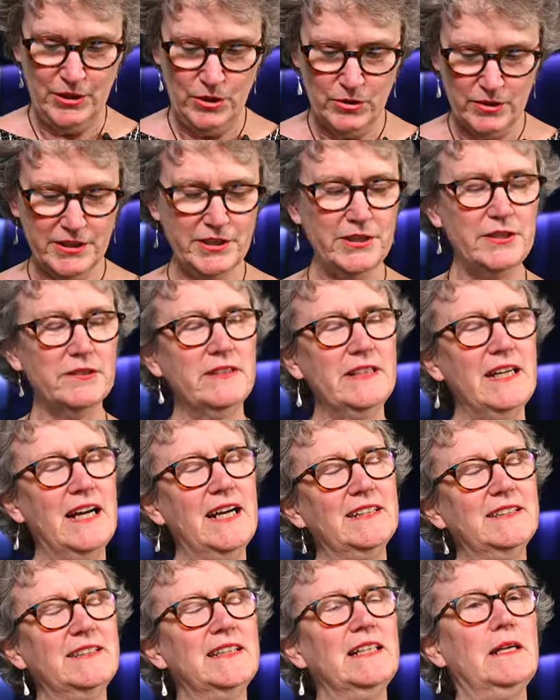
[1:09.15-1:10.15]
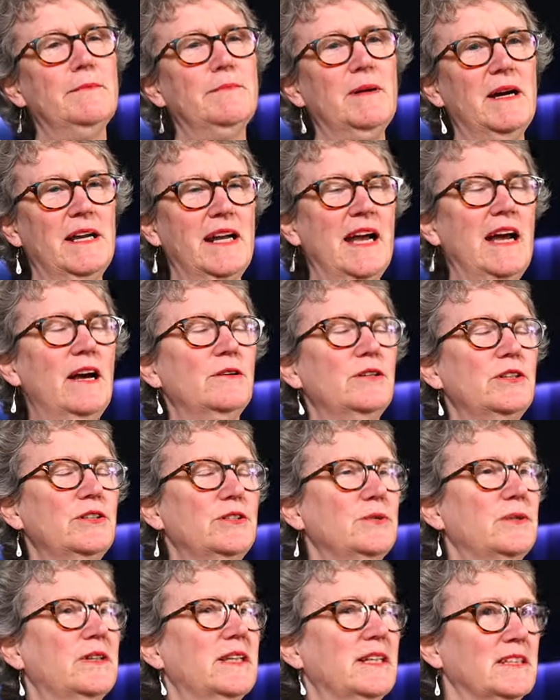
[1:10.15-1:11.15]
Your curiosity about how to
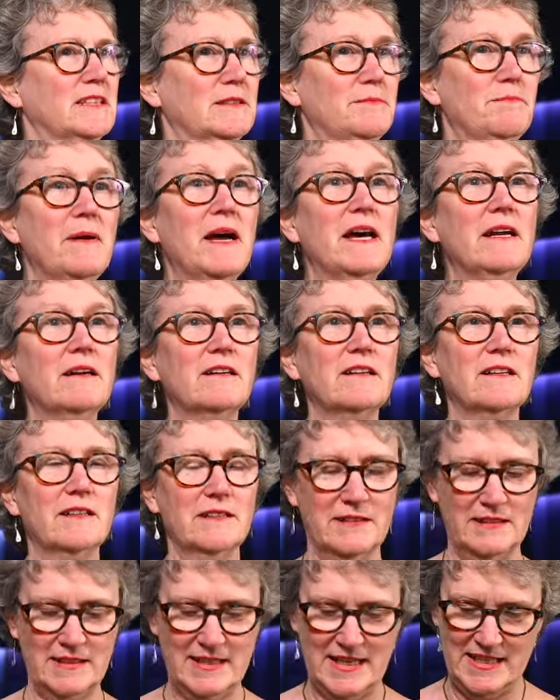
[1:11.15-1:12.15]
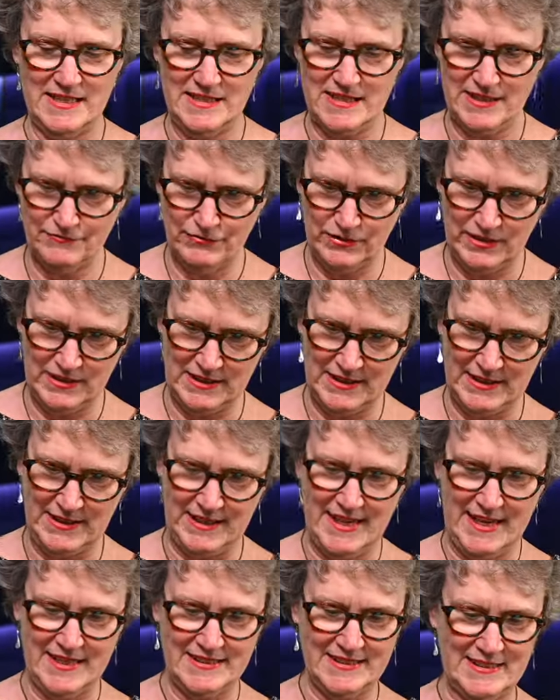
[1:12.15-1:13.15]
do things better and
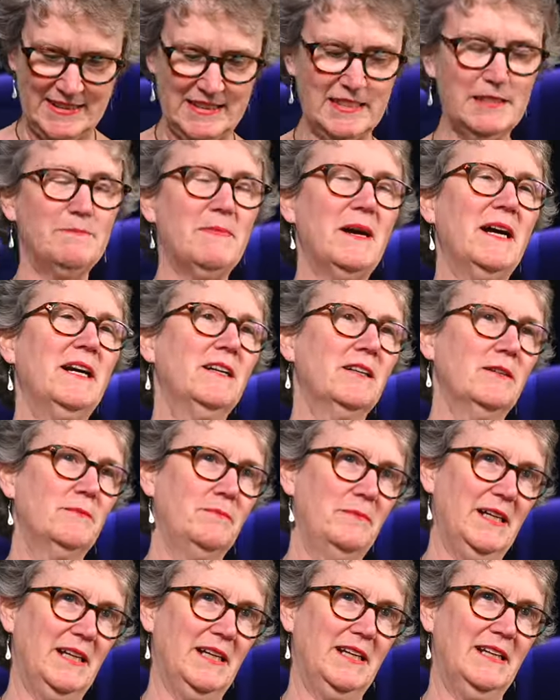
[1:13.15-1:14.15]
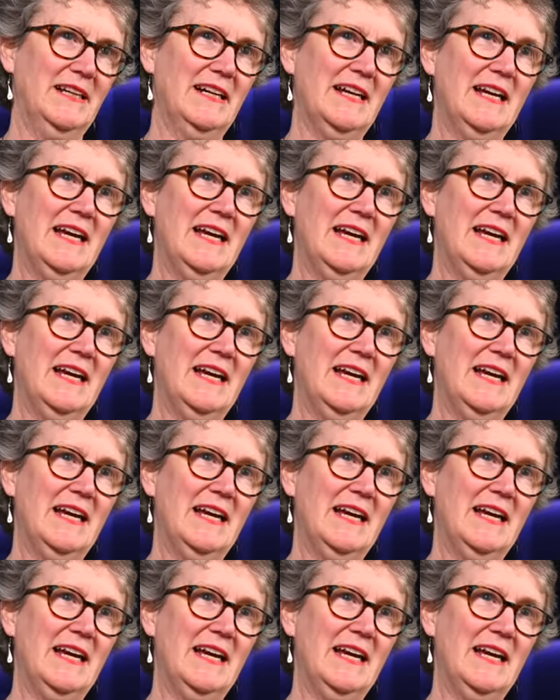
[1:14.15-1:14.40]
differently has inspired me